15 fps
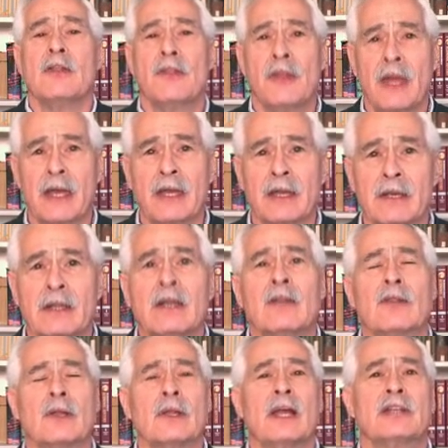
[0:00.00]
then
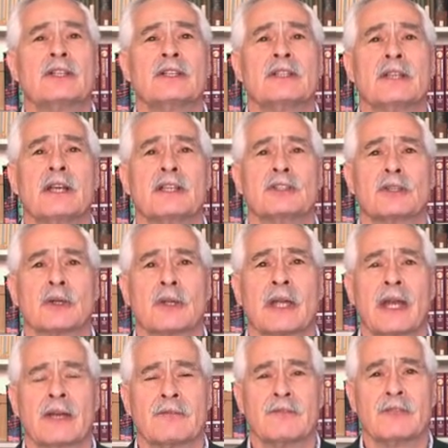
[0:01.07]
the legislature can